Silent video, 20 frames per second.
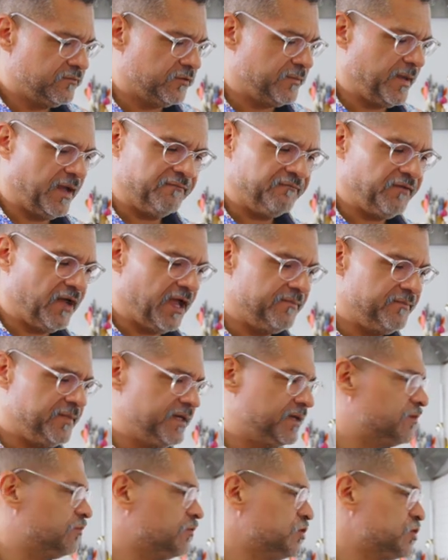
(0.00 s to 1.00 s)
for about 5
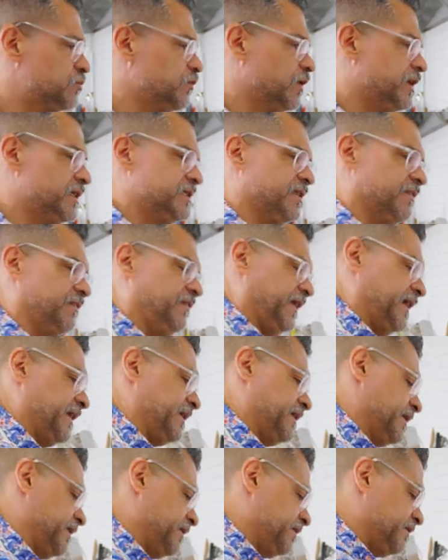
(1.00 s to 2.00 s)
minutes. We just want it to
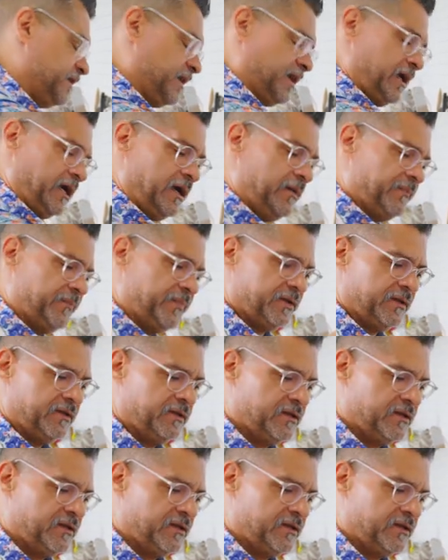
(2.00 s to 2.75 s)
thicken it up,